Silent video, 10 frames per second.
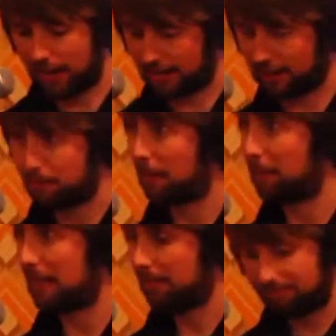and it's by
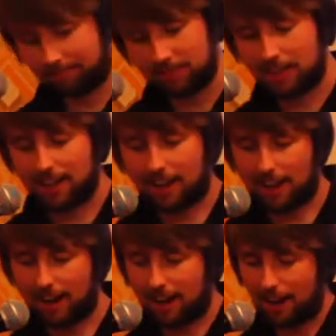me.
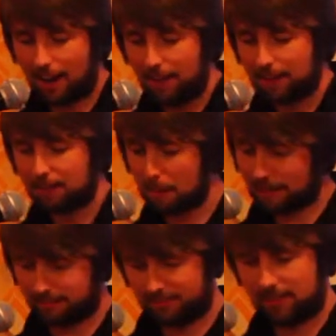
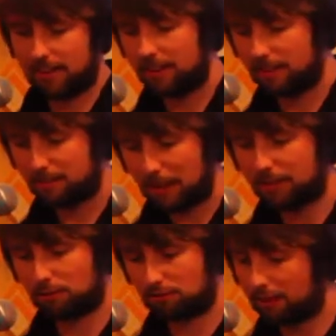Space.
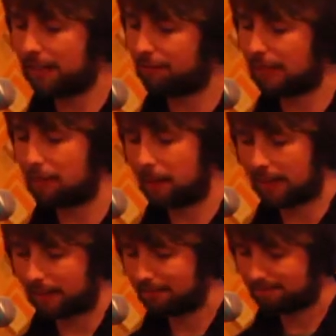Space is really, really
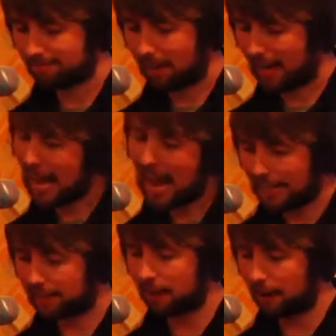big. I
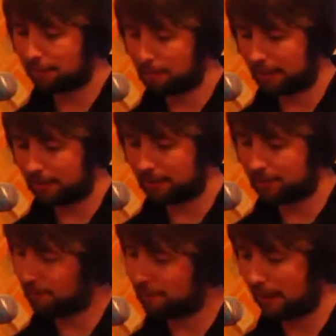hate God for making it
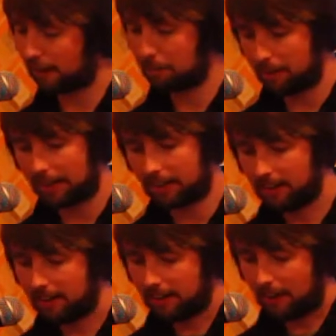so feckin' big.
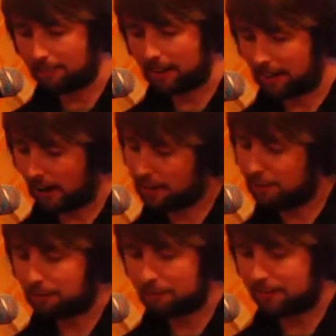I mean, I
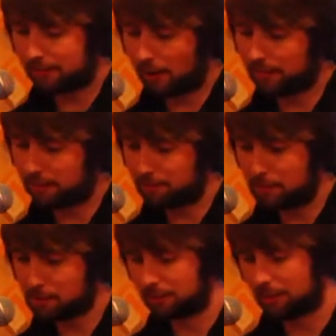knew from the start this
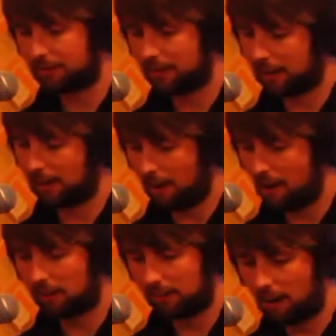mission was going to take a
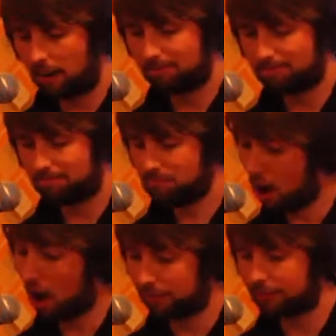
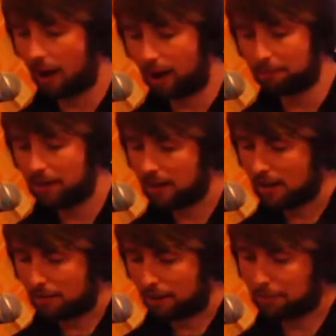long time,
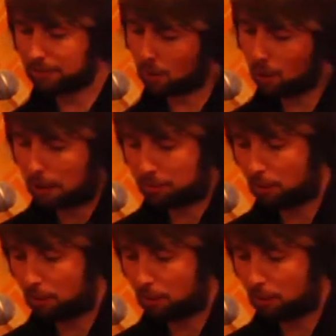but I was told my